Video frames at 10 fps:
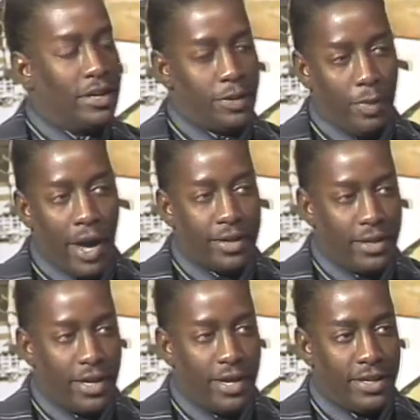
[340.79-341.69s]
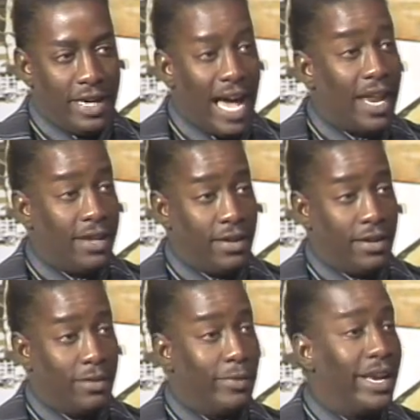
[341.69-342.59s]
spontaneity out of
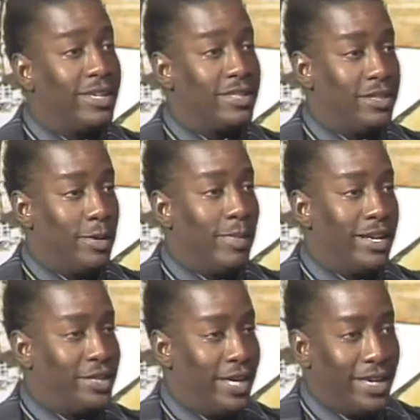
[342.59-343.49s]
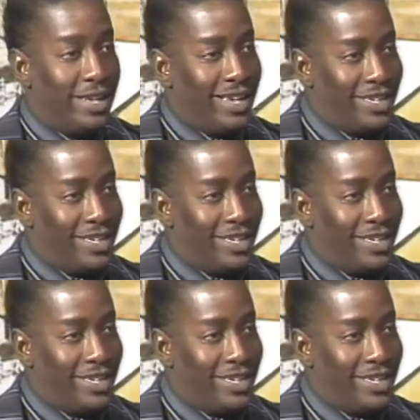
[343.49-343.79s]
the relationship by saying